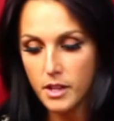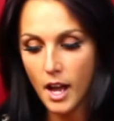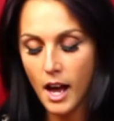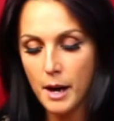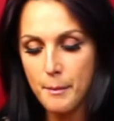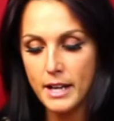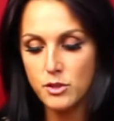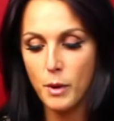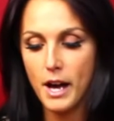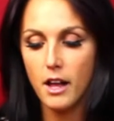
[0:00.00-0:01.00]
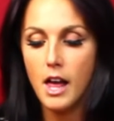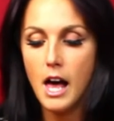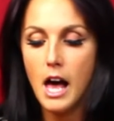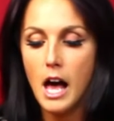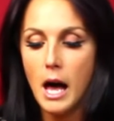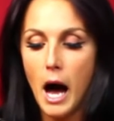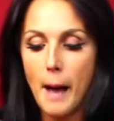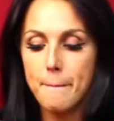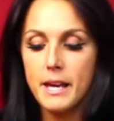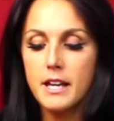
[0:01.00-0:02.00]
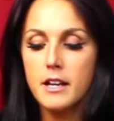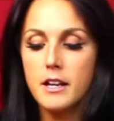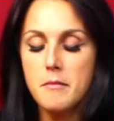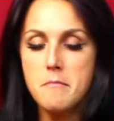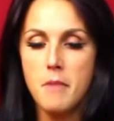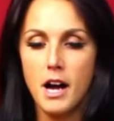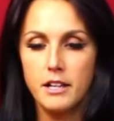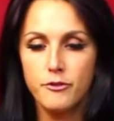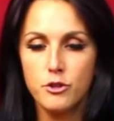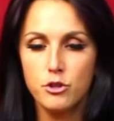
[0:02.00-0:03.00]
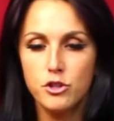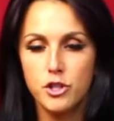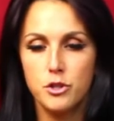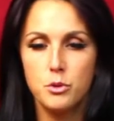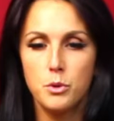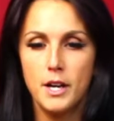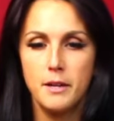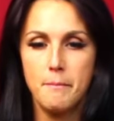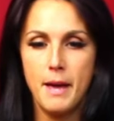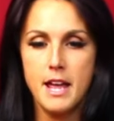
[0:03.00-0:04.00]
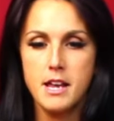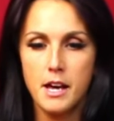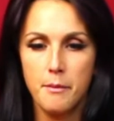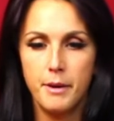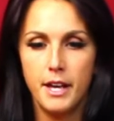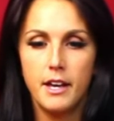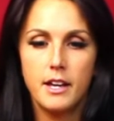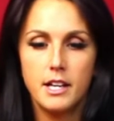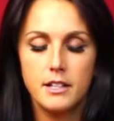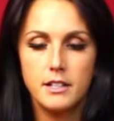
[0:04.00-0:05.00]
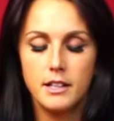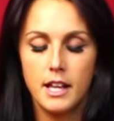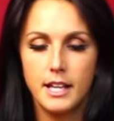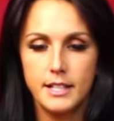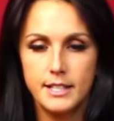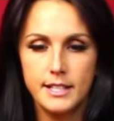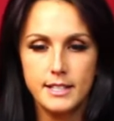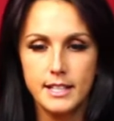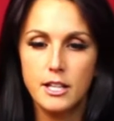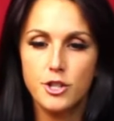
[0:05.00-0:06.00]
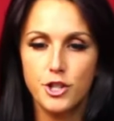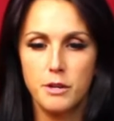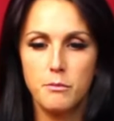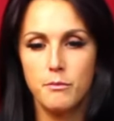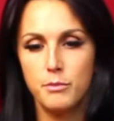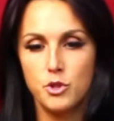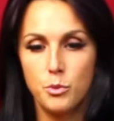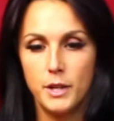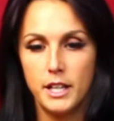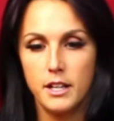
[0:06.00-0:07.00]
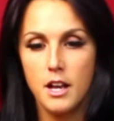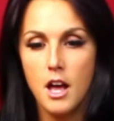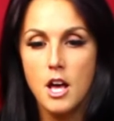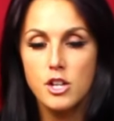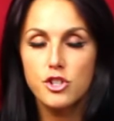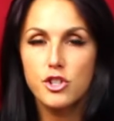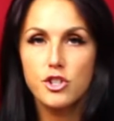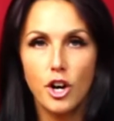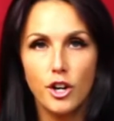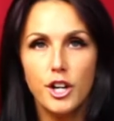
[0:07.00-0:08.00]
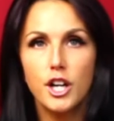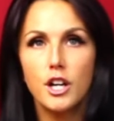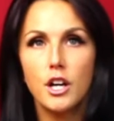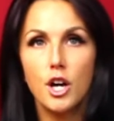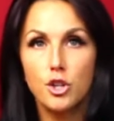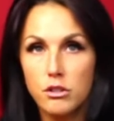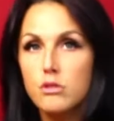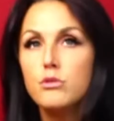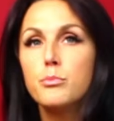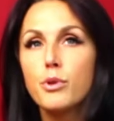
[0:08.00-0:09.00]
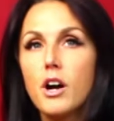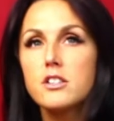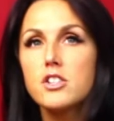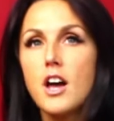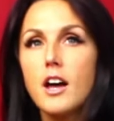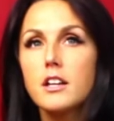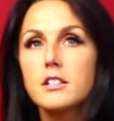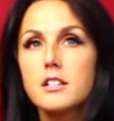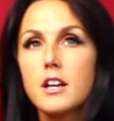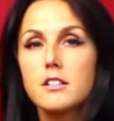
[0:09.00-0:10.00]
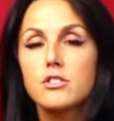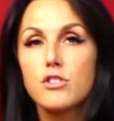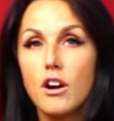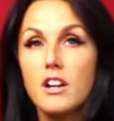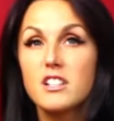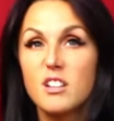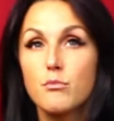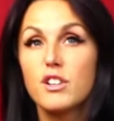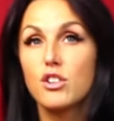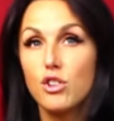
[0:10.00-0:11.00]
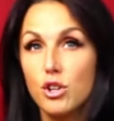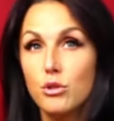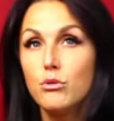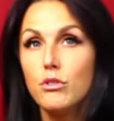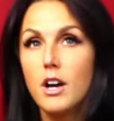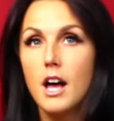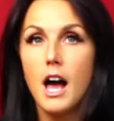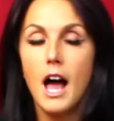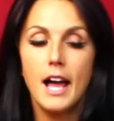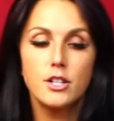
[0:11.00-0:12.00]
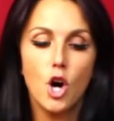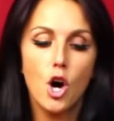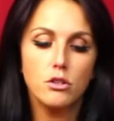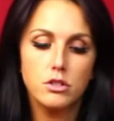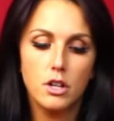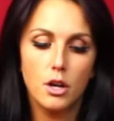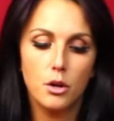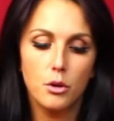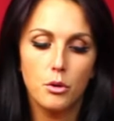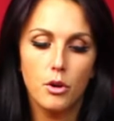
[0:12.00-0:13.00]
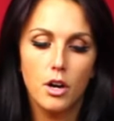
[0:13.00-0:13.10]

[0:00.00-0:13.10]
as well. I'm being mindful to make a big distinction between starting a new project, starting something new, and also